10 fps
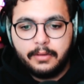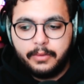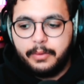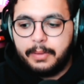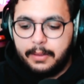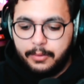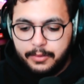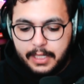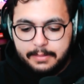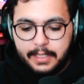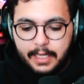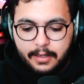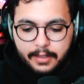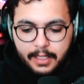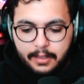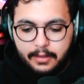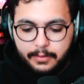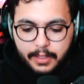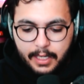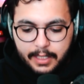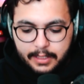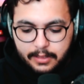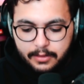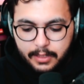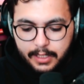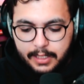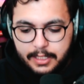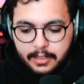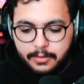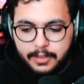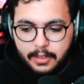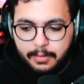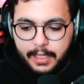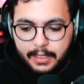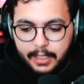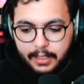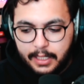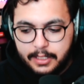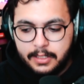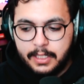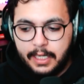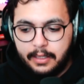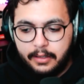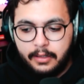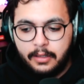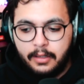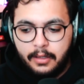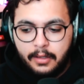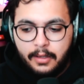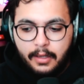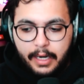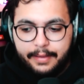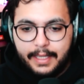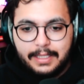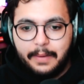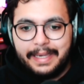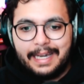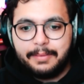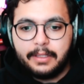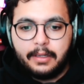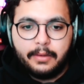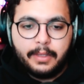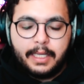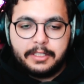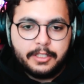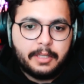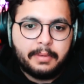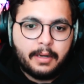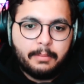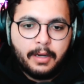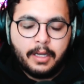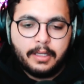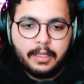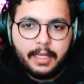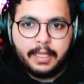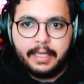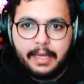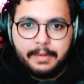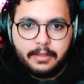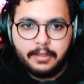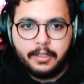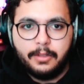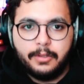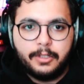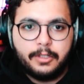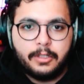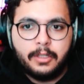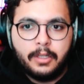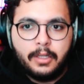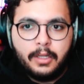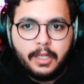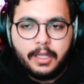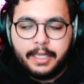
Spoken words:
We would play RuneScape together, and then we got addicted to League of Legends. We started playing League of Legends together. And that's how we kept our relationship and our bond. And I think gaming is a huge thing.